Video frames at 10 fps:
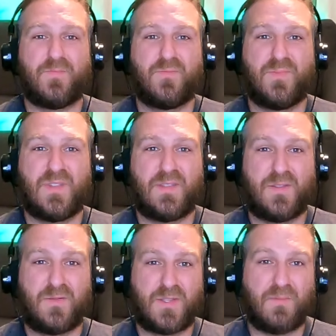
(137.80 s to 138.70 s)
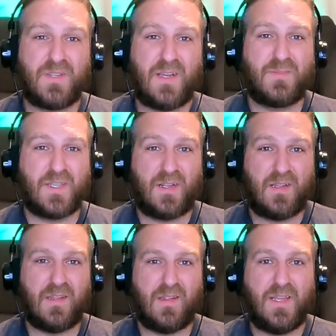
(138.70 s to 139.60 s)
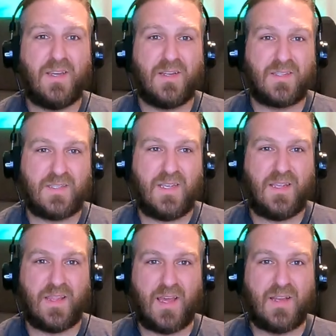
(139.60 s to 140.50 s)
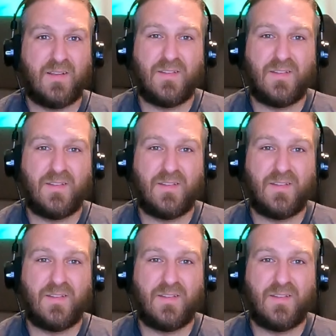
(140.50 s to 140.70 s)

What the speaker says: Sometimes it'll lead you to see that